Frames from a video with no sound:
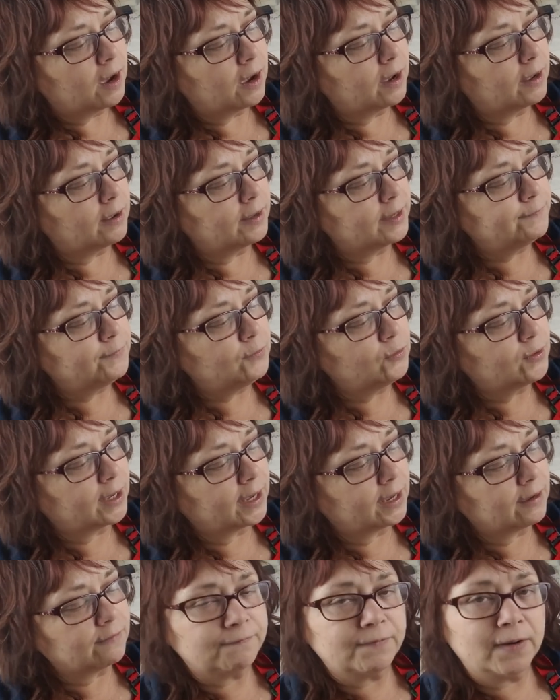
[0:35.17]
Uh, if you
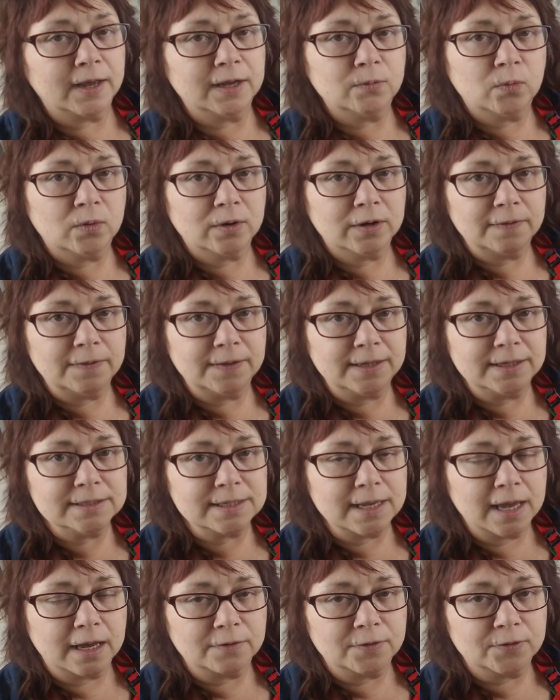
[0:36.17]
can't find one of
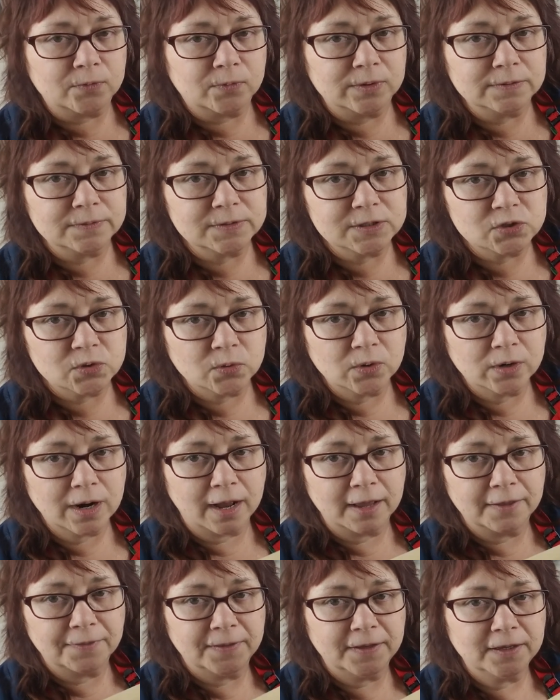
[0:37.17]
these at a thrift store,
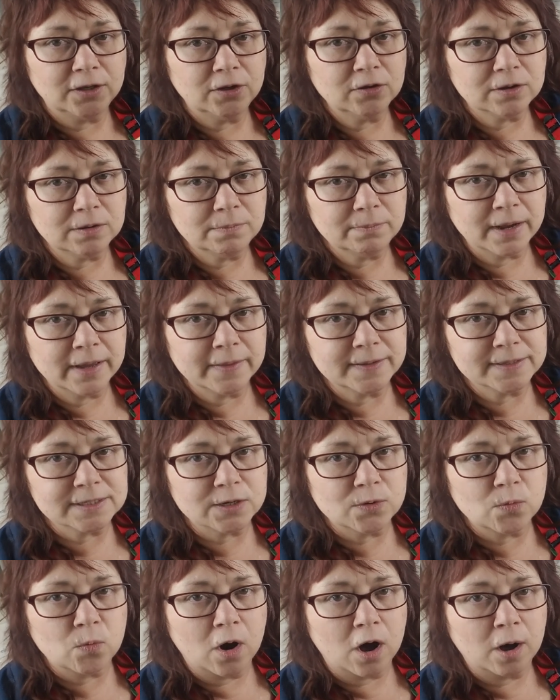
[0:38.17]
I think you can buy these
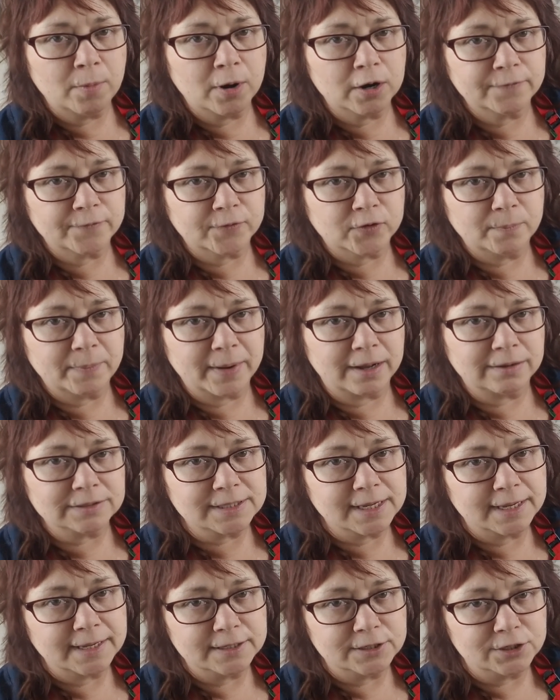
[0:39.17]
at Walmart for
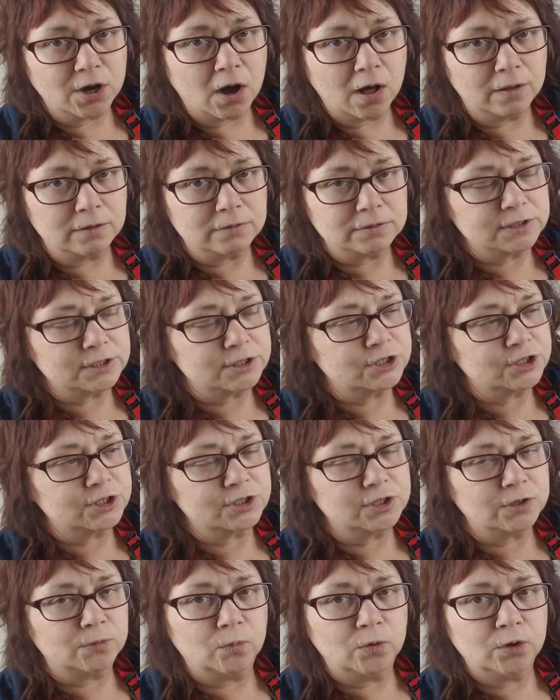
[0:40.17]
about ten dollars. It's
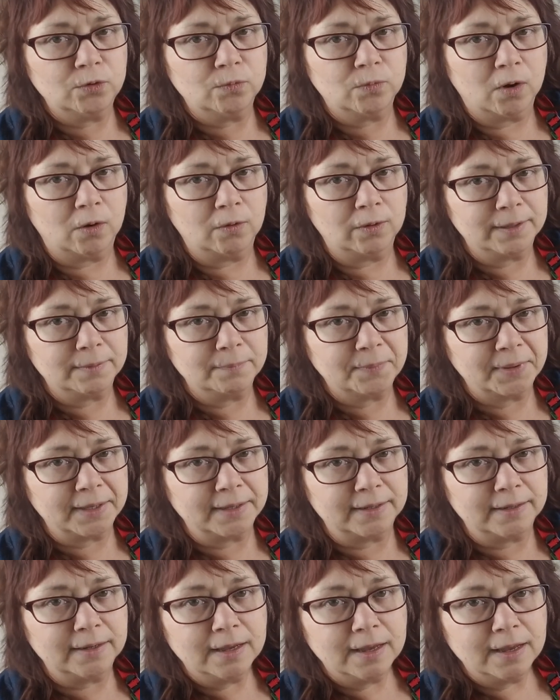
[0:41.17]
just a wood rolling
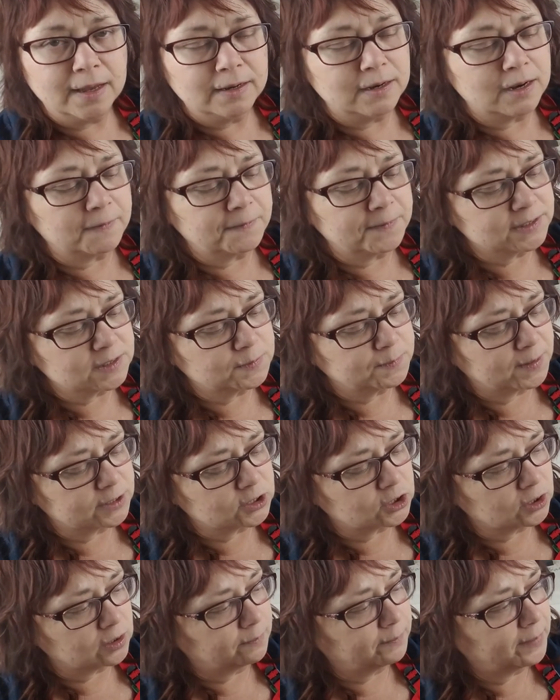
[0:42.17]
pin, nothing
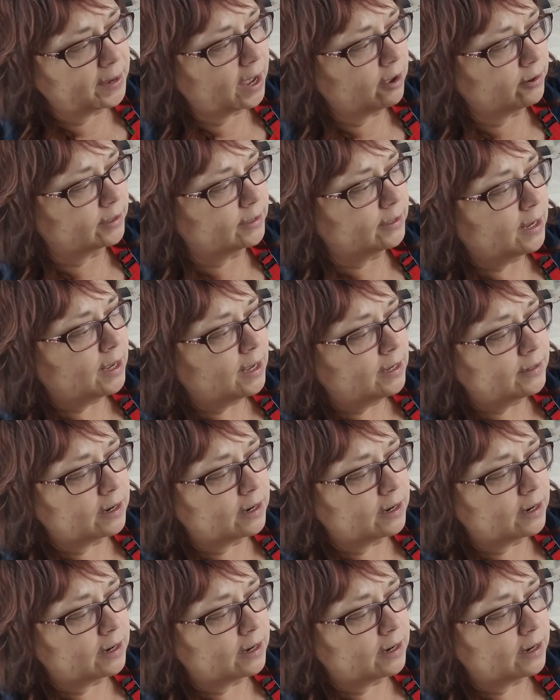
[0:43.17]
special about it.